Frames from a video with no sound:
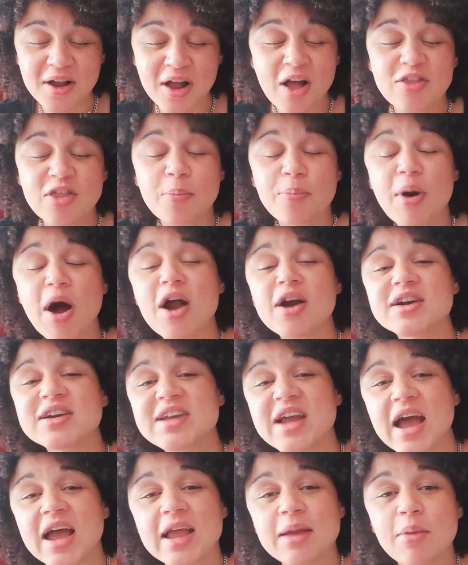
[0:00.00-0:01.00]
The
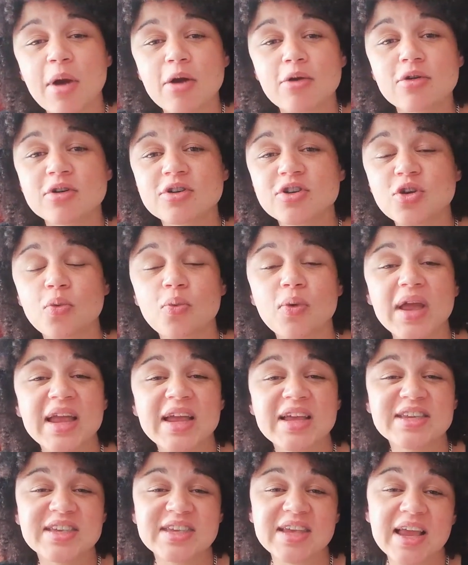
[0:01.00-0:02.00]
part-time hours away
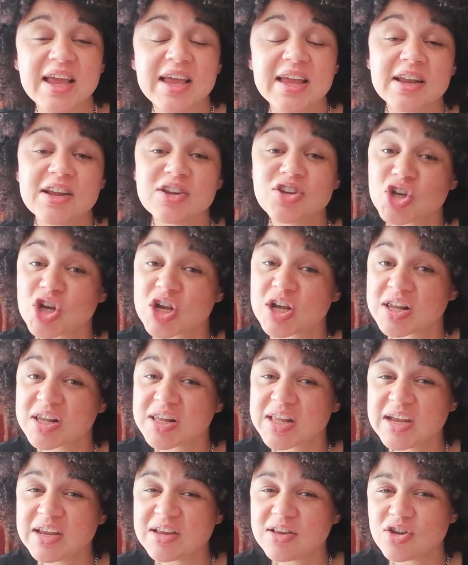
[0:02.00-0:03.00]
singing as you
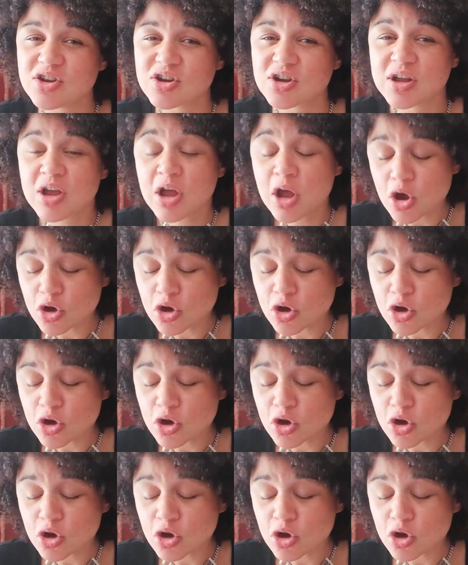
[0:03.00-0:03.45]
cleaned, you